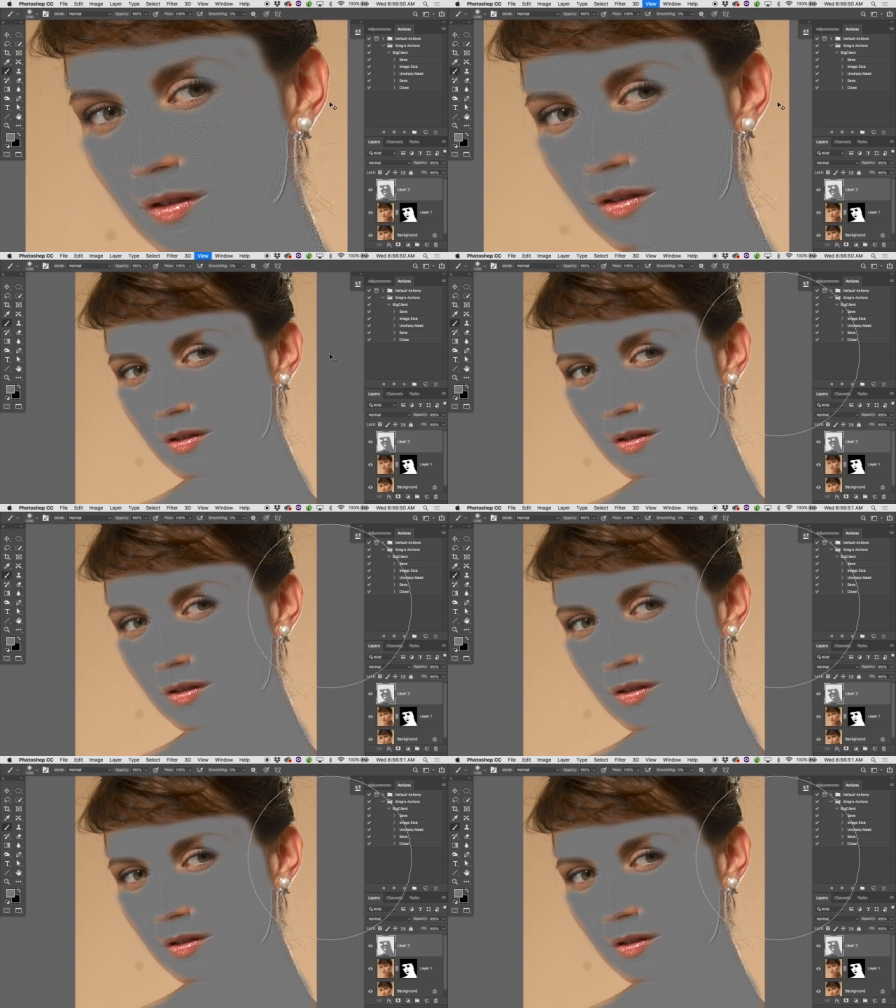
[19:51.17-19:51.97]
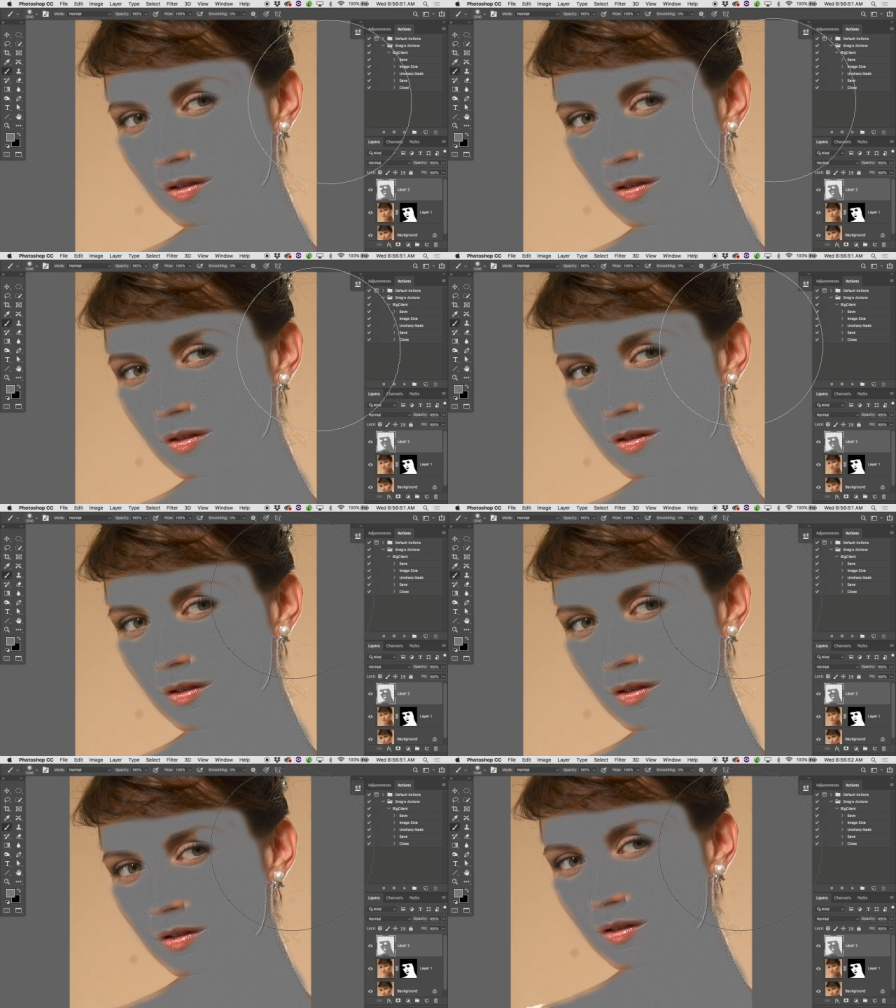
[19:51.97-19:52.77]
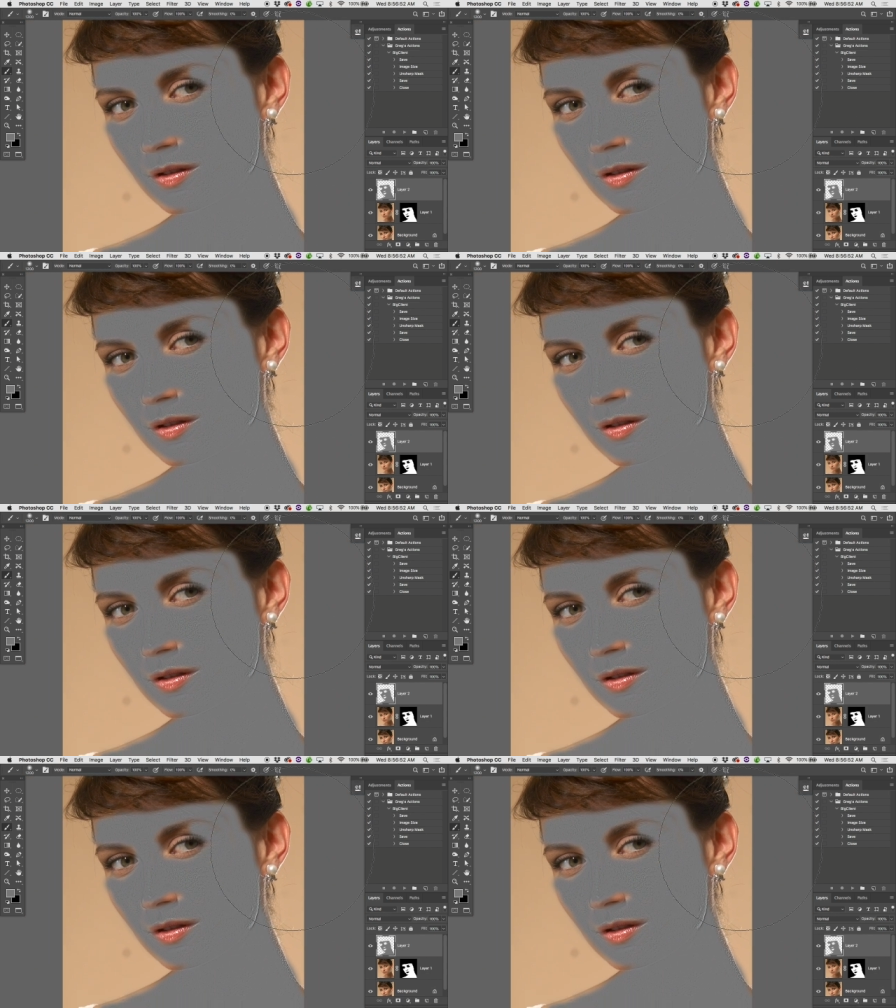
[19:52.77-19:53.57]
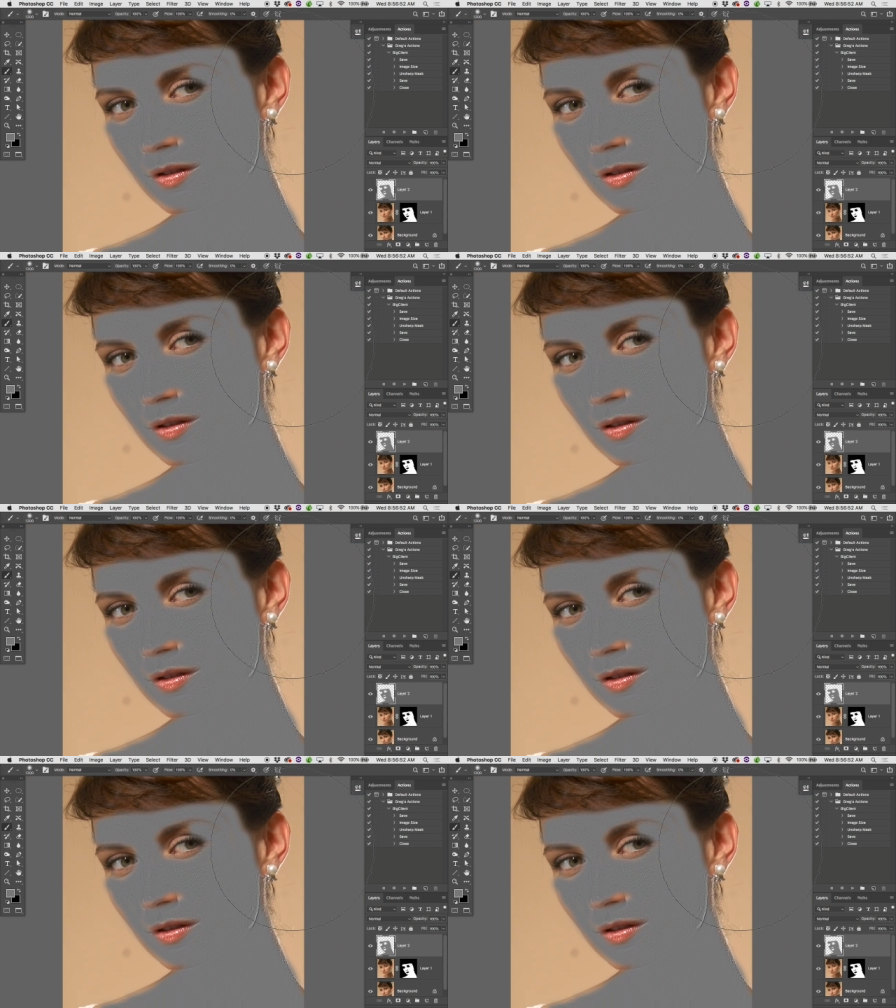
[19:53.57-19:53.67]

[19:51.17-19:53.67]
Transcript: think we're ready to send that off to the client. What do you think?